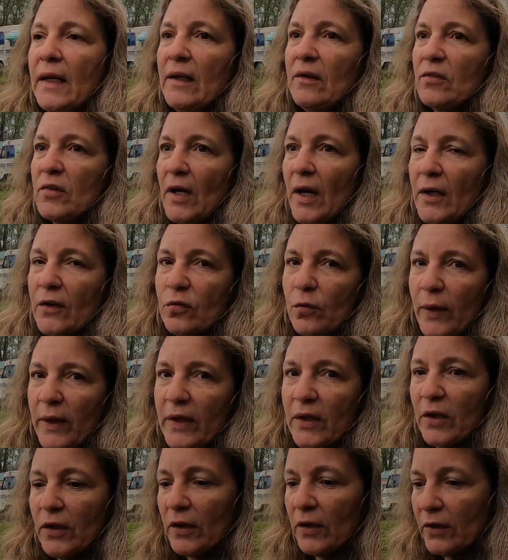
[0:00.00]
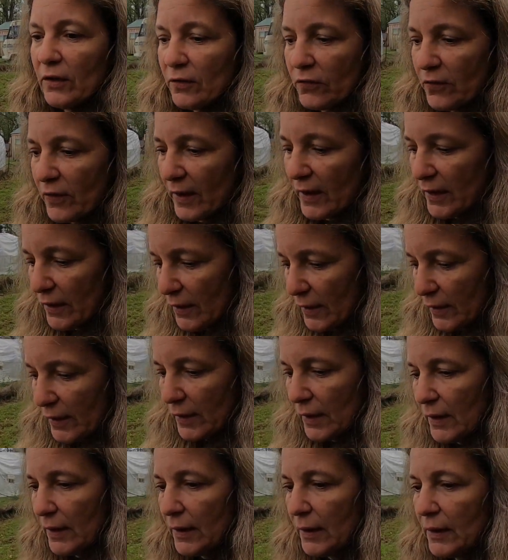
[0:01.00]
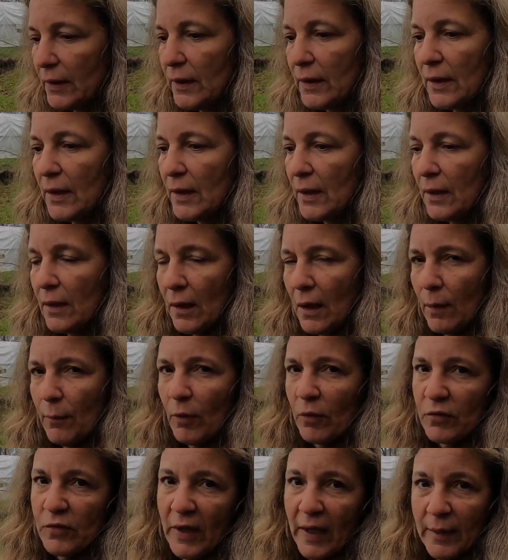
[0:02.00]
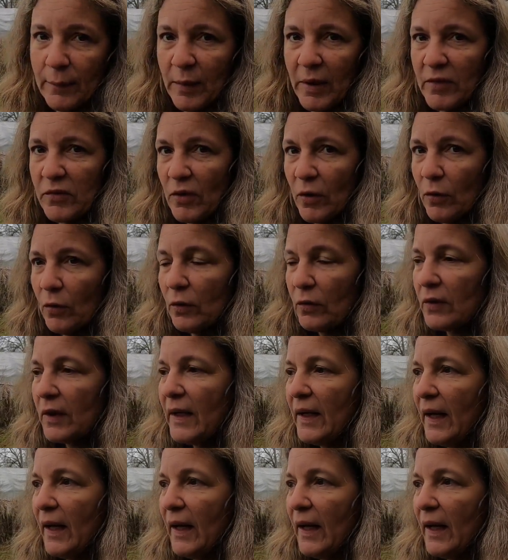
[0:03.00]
He's got twin girls that are almost nine months old